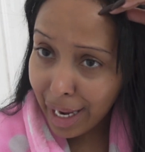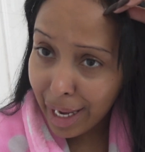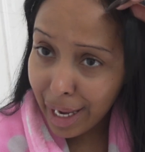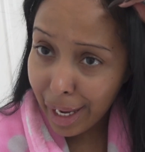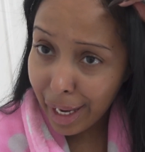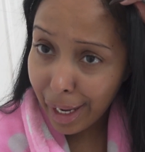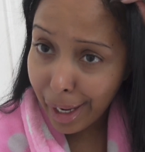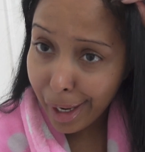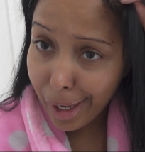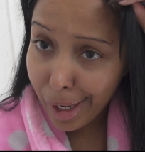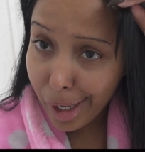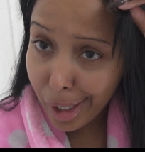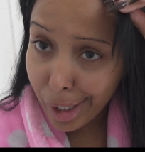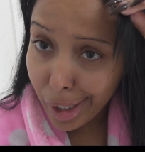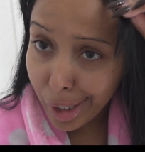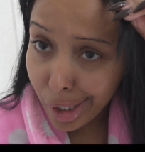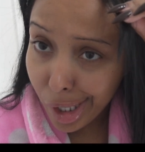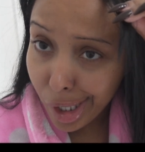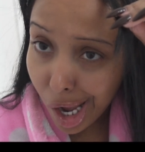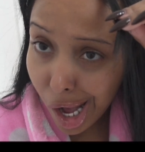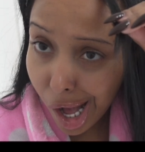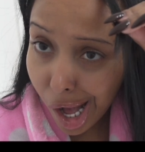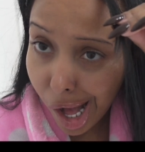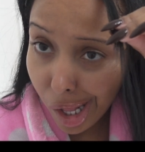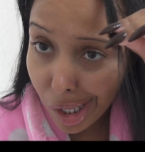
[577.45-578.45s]
hair
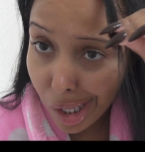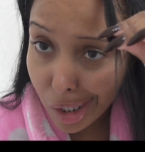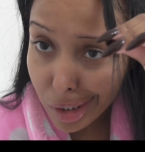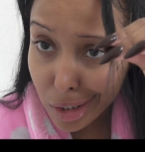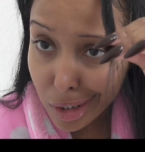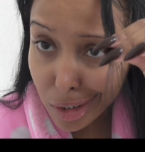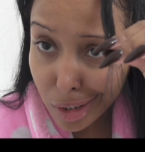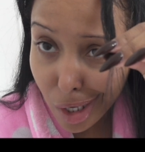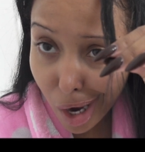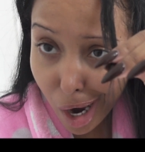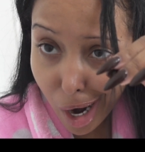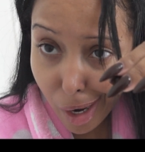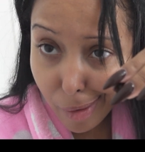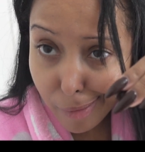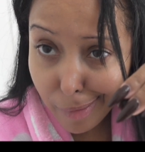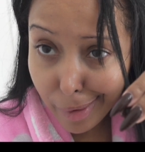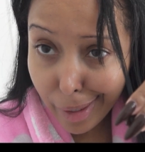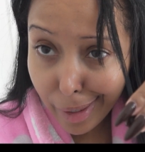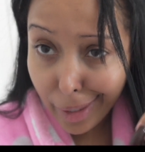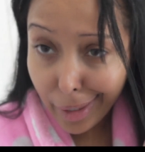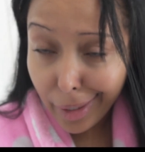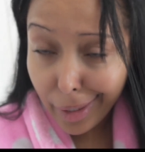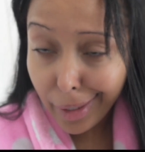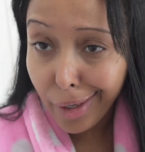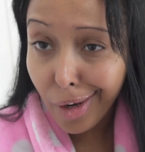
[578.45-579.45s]
y'all started
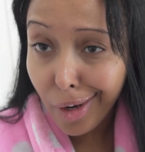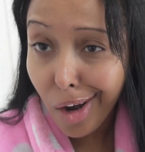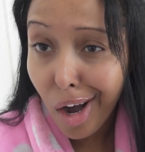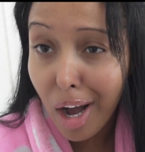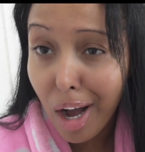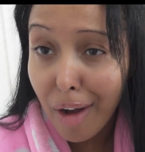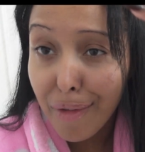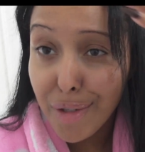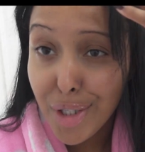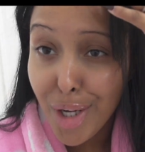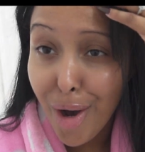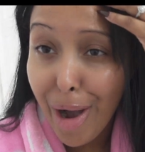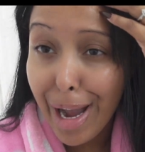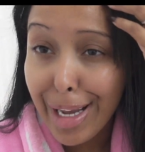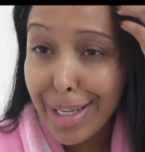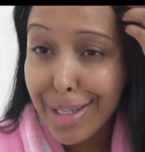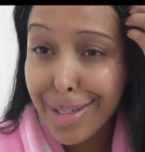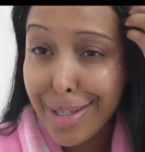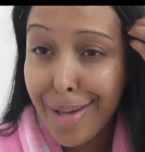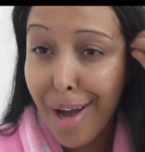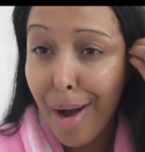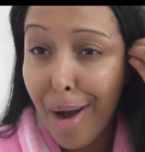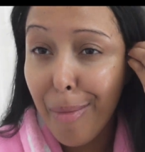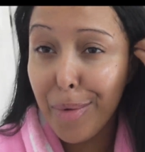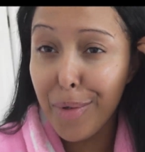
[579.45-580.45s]
breaking off so i
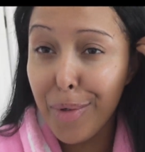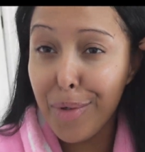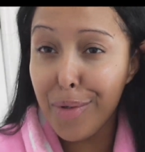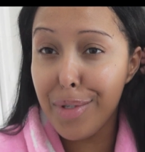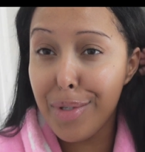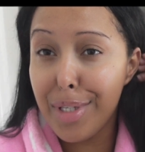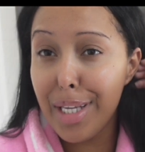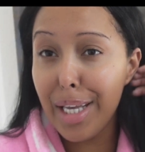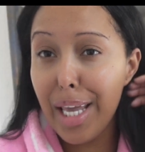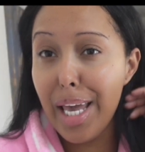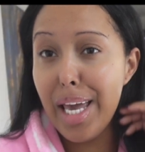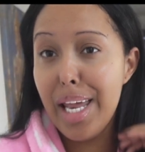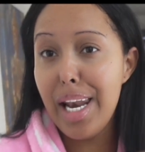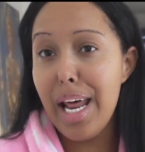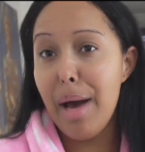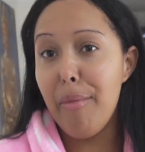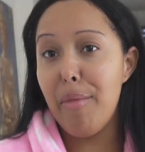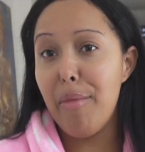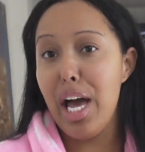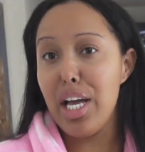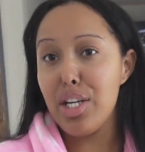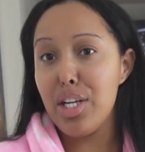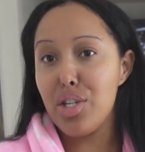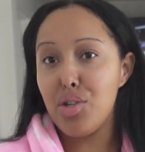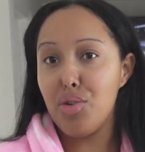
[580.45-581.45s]
stopped using it i'm
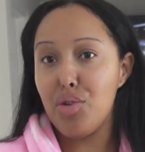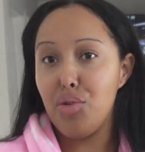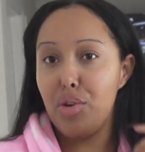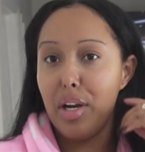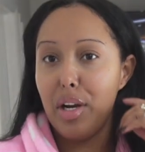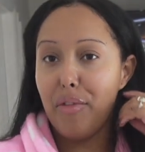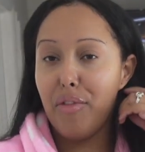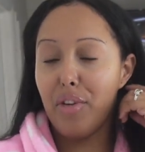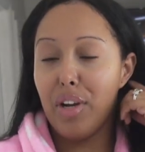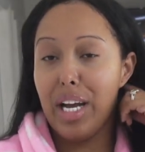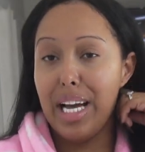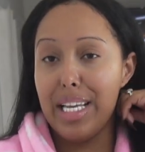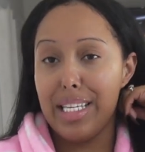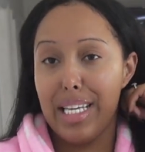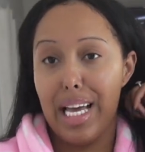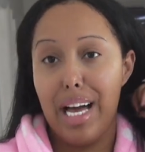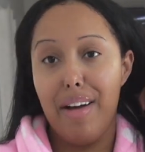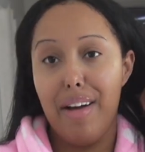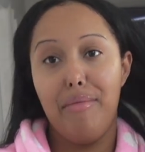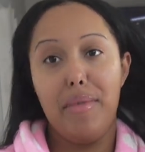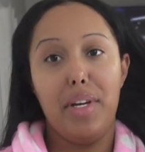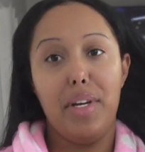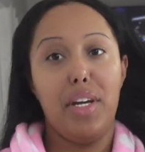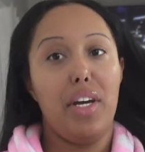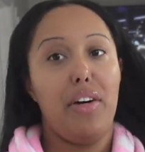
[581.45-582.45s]
not sure if you guys
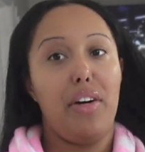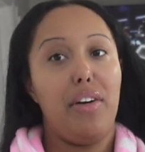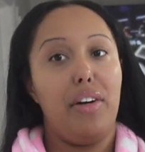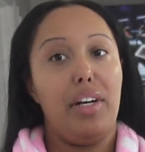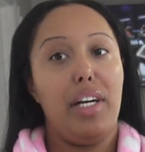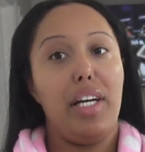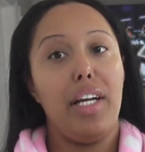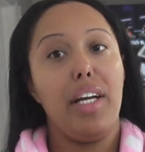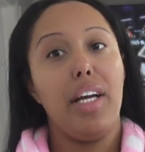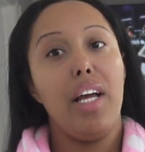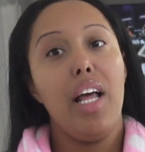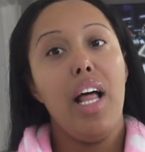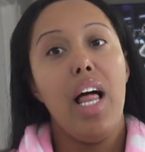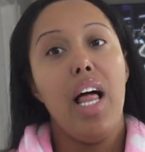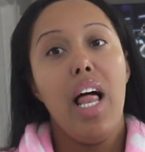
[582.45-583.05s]
have me hearing